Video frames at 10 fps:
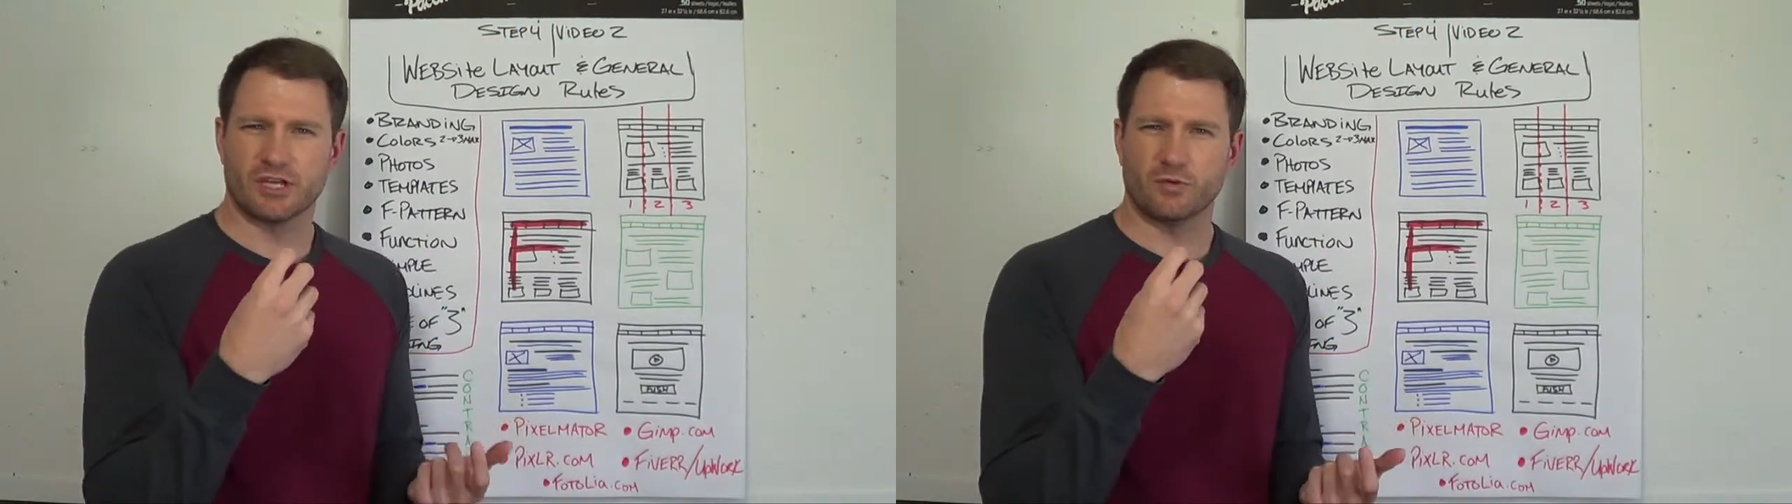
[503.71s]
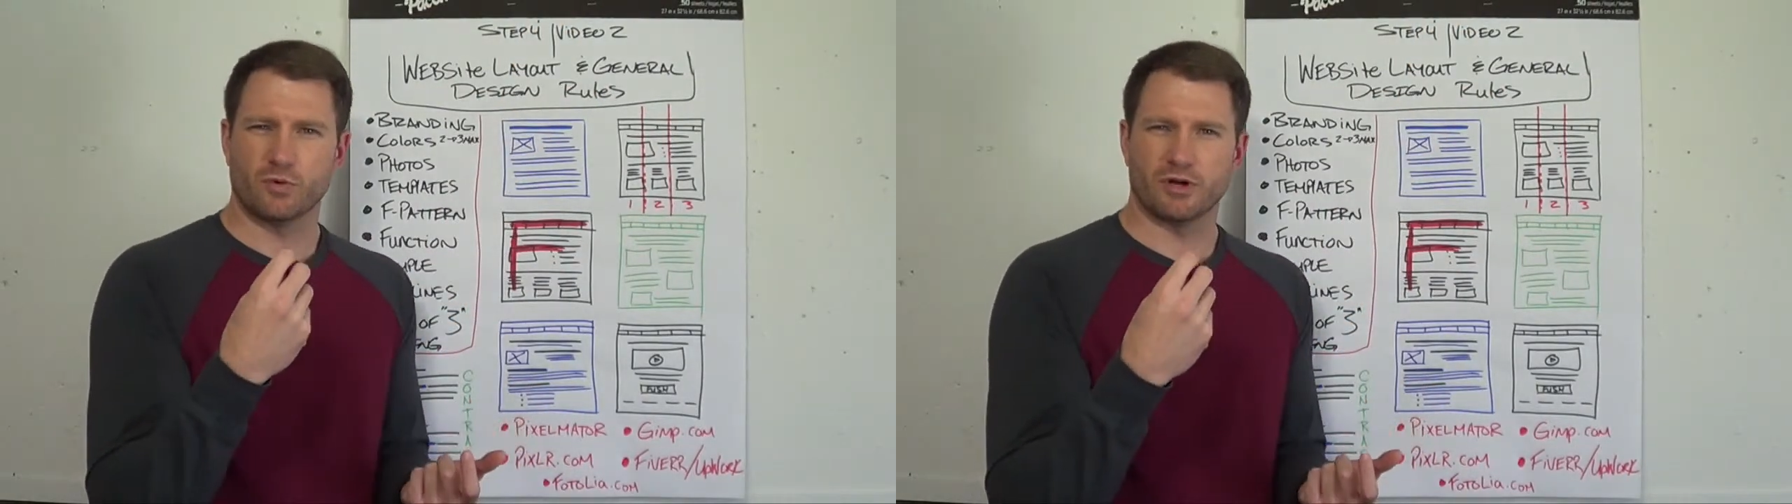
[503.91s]

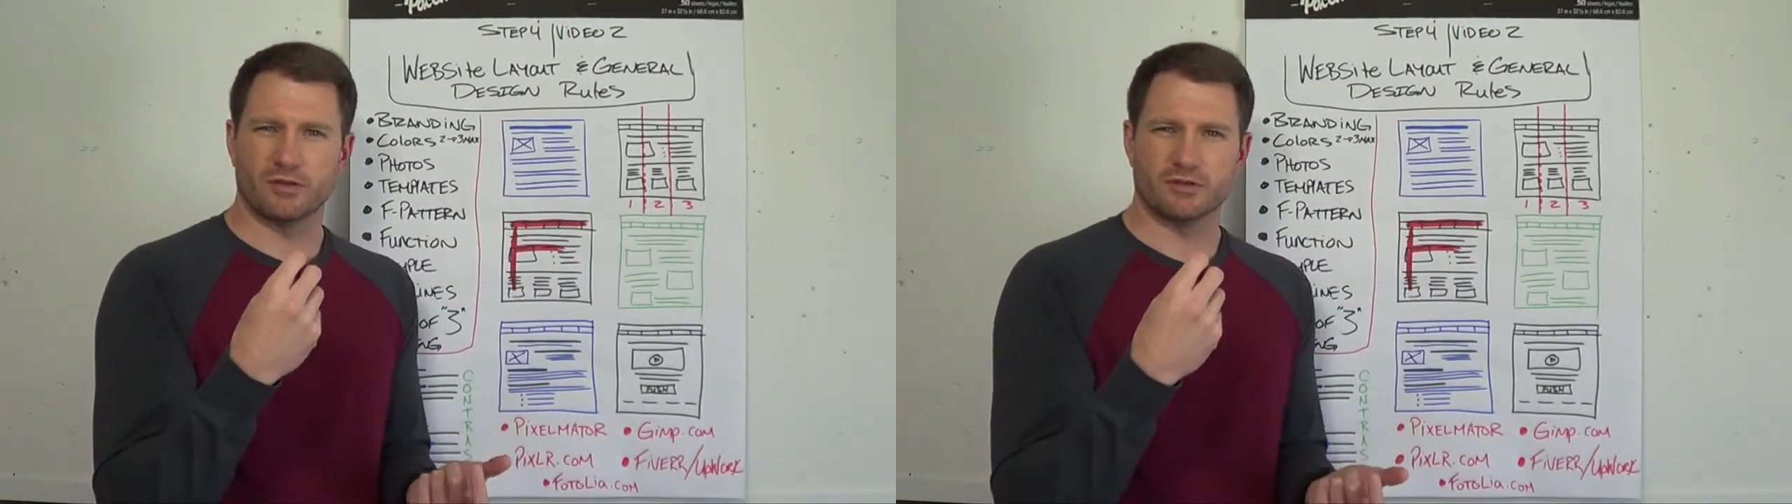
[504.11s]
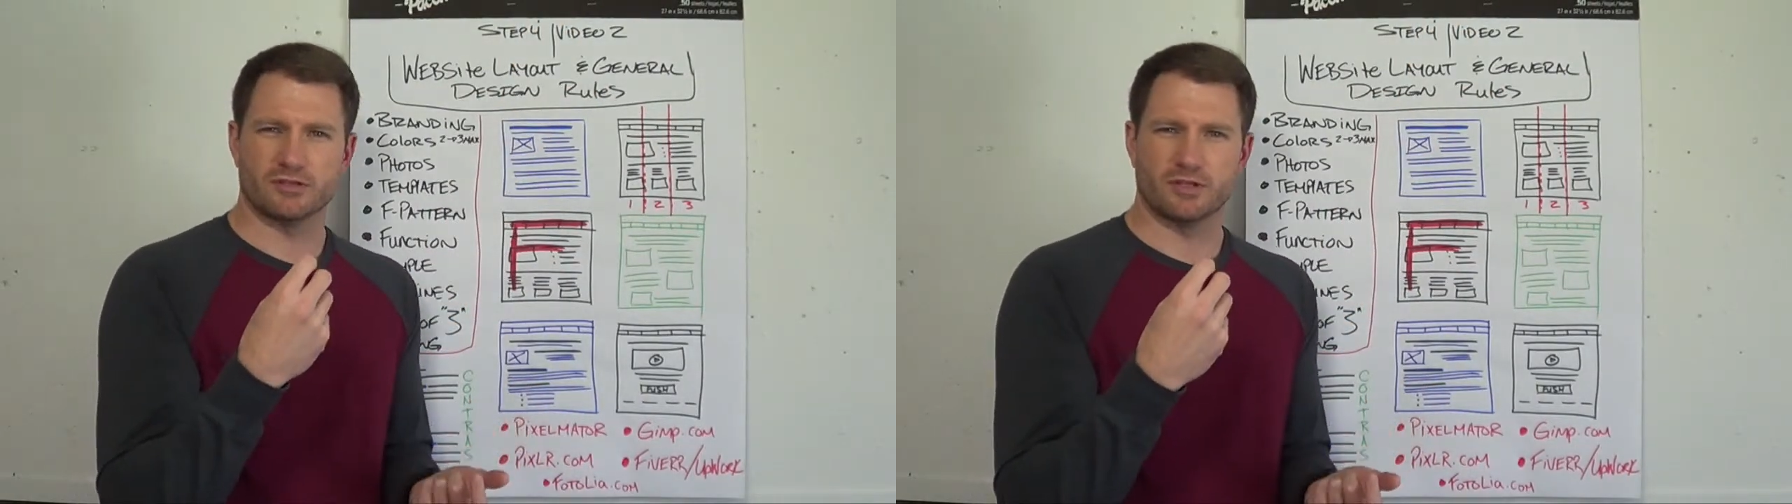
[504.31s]
like where
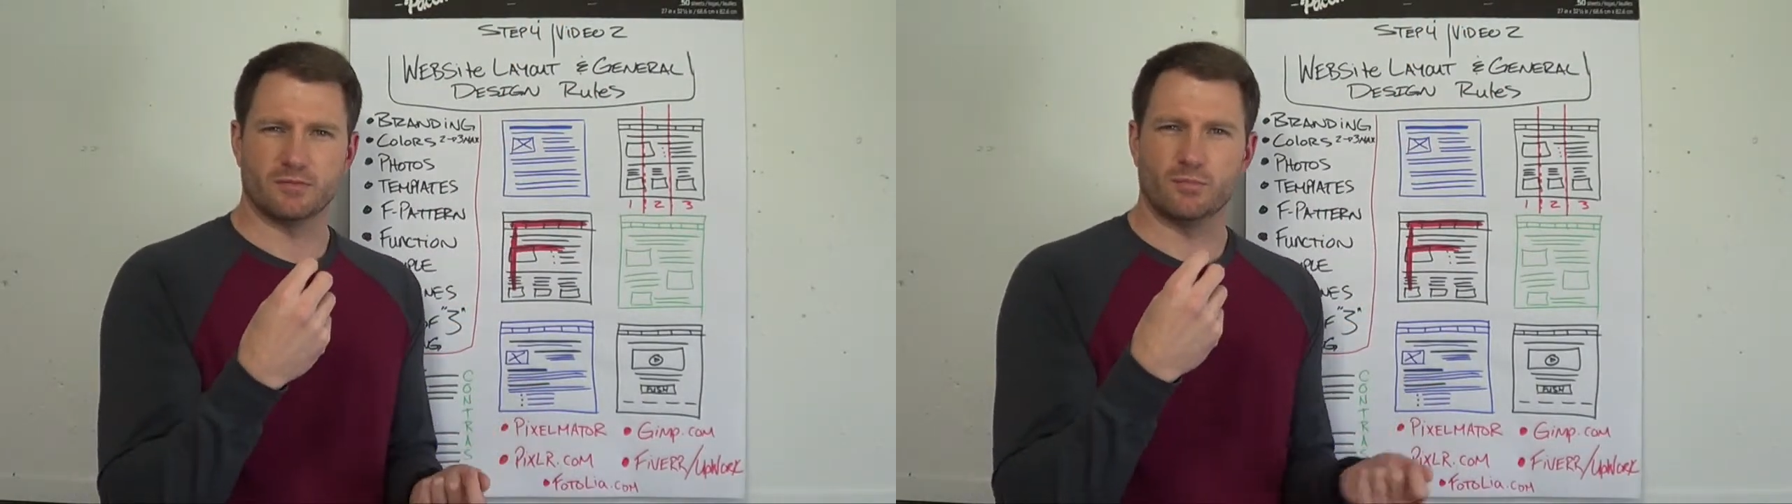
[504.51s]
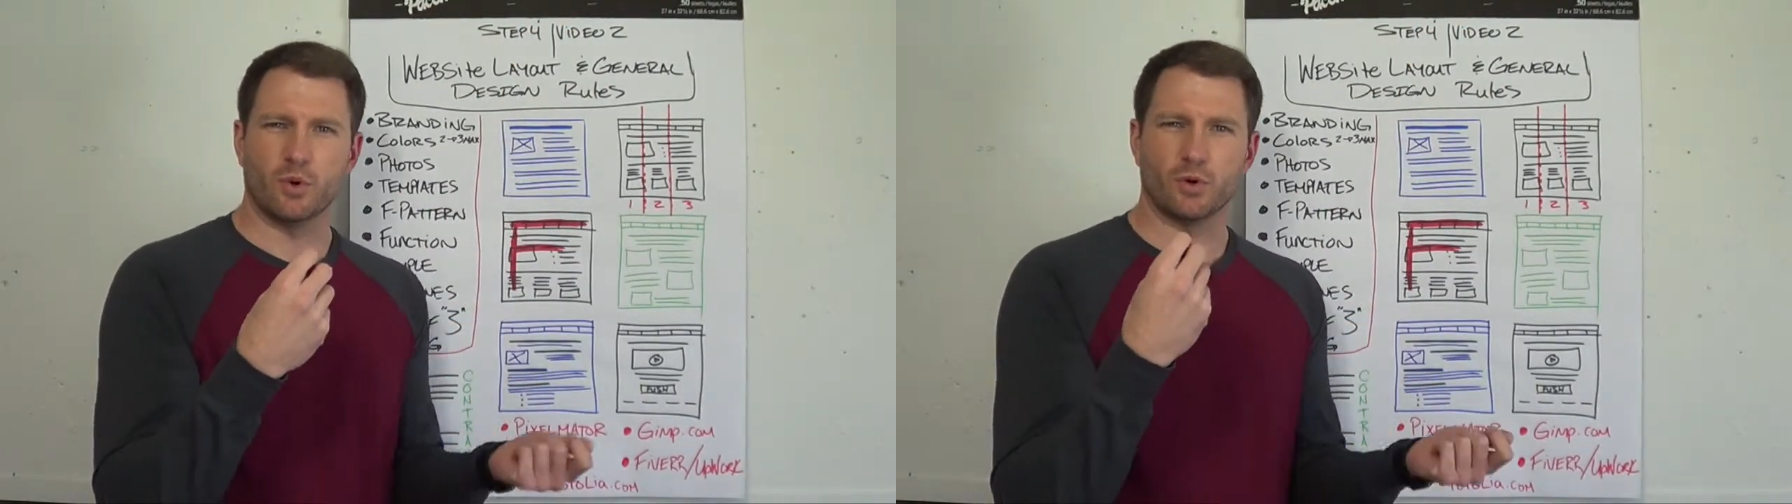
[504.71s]
there's an
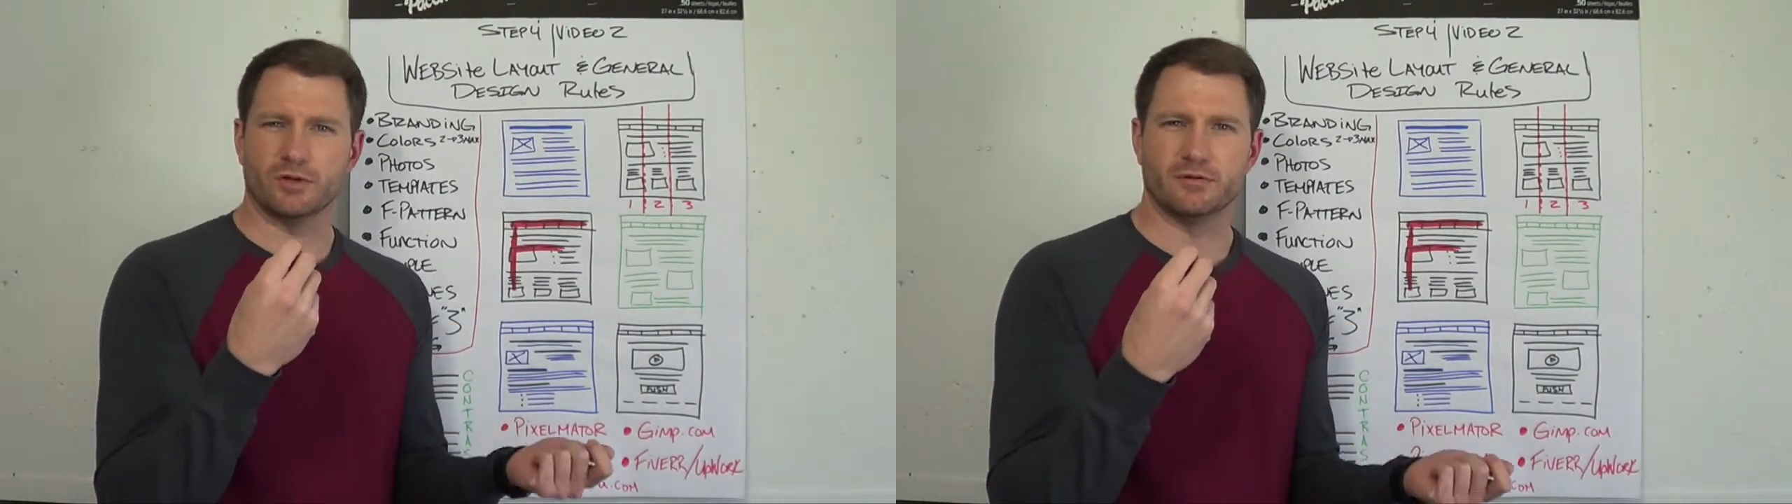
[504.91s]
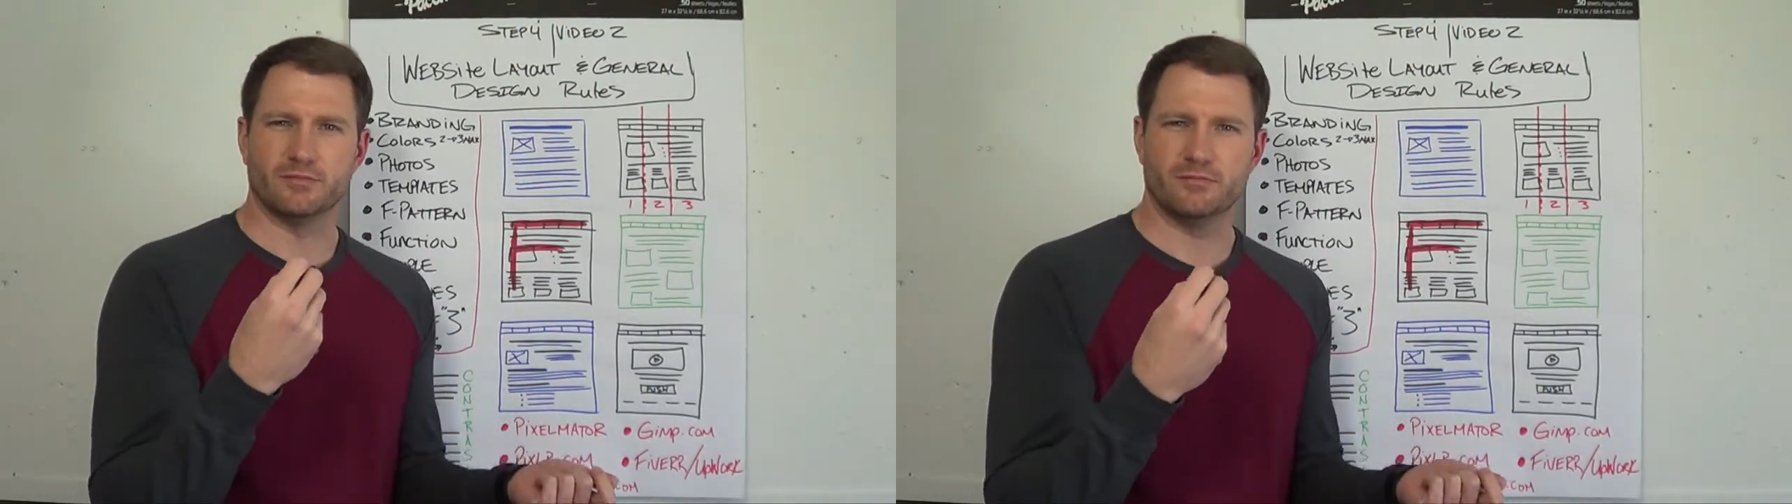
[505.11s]

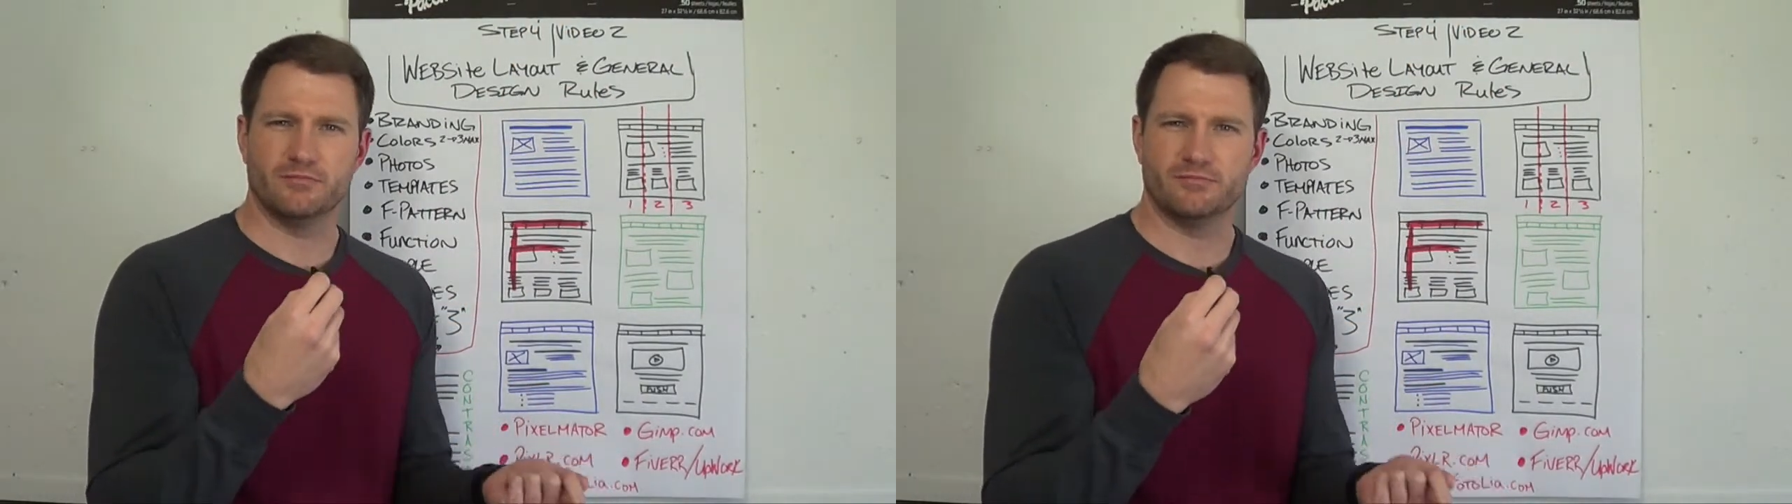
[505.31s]
important